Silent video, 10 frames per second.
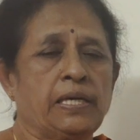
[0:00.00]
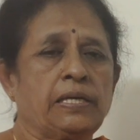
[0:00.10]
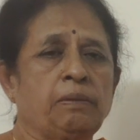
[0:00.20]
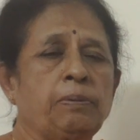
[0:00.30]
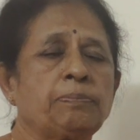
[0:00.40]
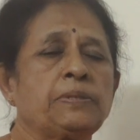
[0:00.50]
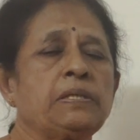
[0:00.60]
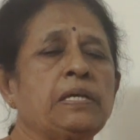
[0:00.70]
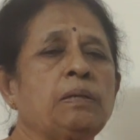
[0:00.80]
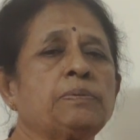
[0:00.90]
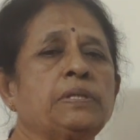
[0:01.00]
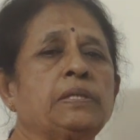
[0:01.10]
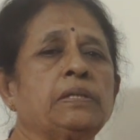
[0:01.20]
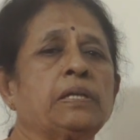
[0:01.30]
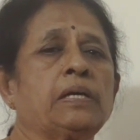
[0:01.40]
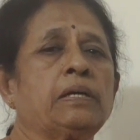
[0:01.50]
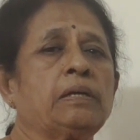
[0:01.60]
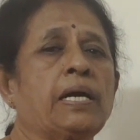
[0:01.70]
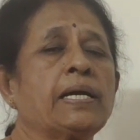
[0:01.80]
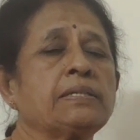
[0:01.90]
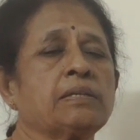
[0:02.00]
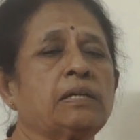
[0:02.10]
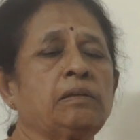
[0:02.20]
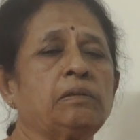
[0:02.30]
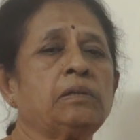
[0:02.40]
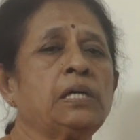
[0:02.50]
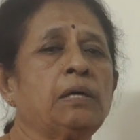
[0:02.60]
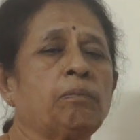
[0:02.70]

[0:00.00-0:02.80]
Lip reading: and pepsin helps in acts on